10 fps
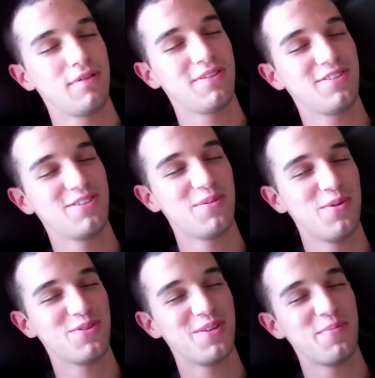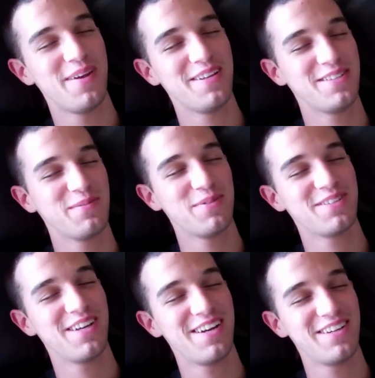This is the most amazing
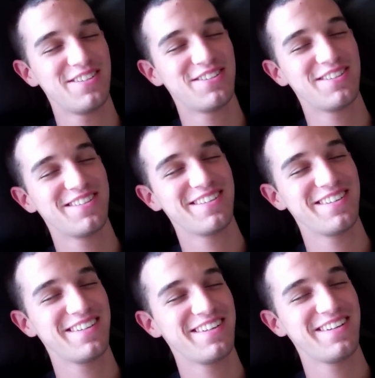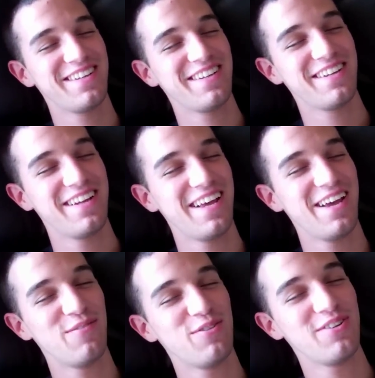massage
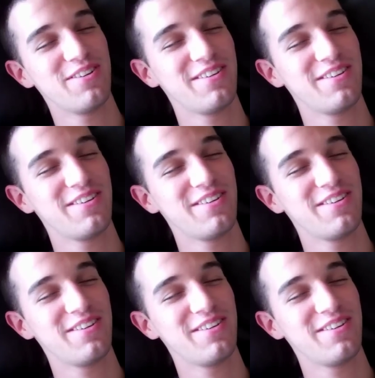ever.